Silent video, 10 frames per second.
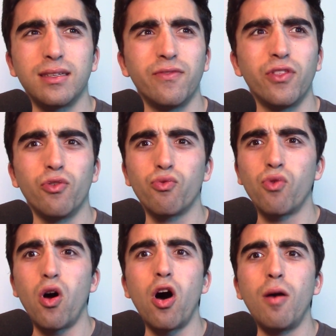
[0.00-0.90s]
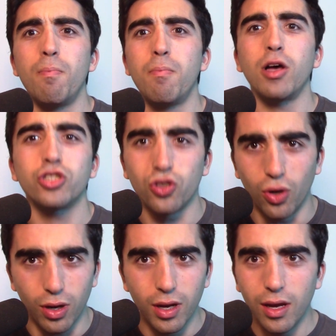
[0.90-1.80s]
of the raw
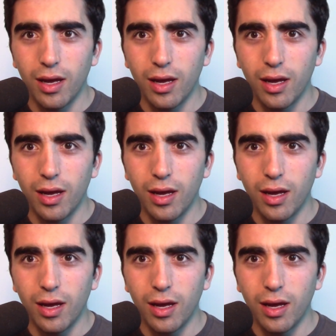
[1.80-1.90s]
muscle,